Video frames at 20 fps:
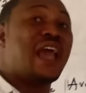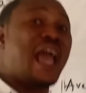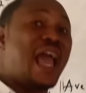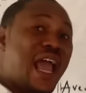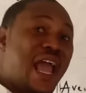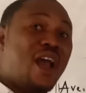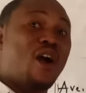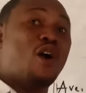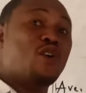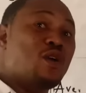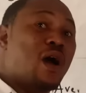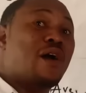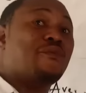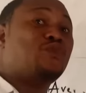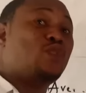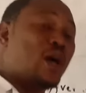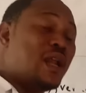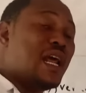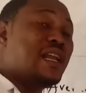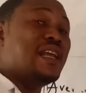A or you
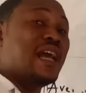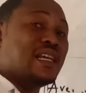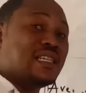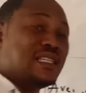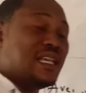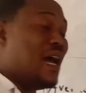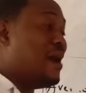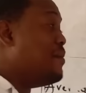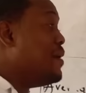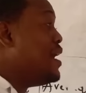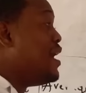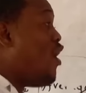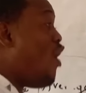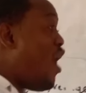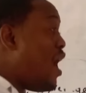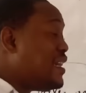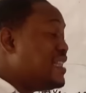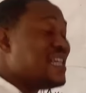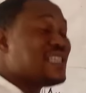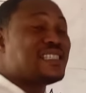have done any exam,
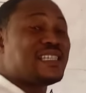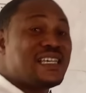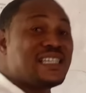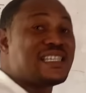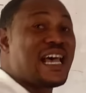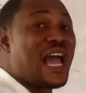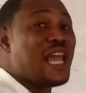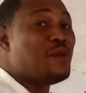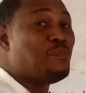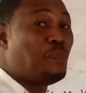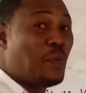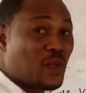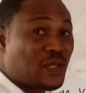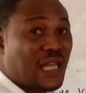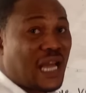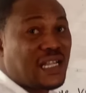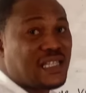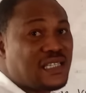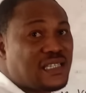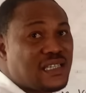all these things are
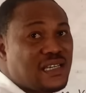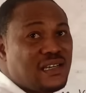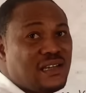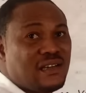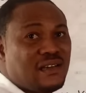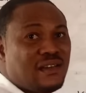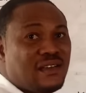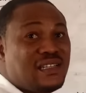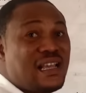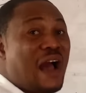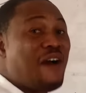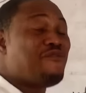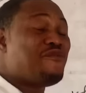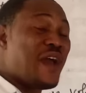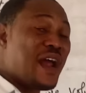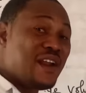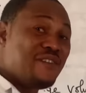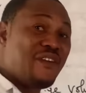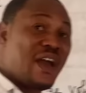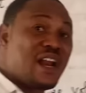important. They are
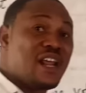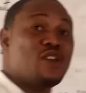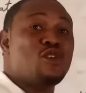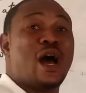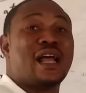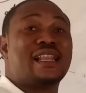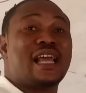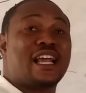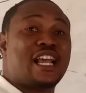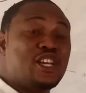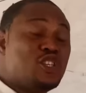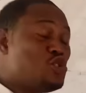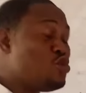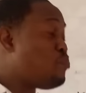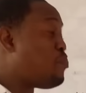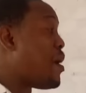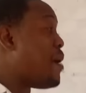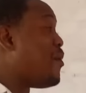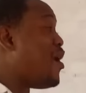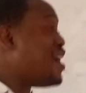very, very, you are taking
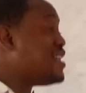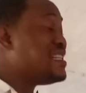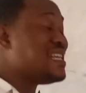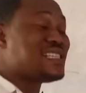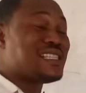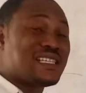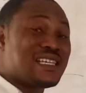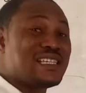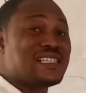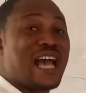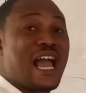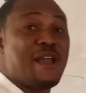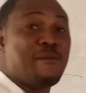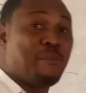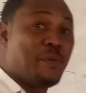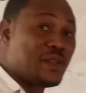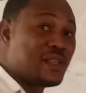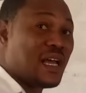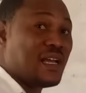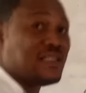Japan. All these things are
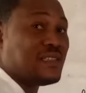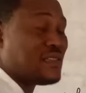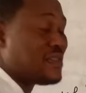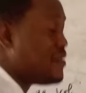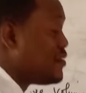important.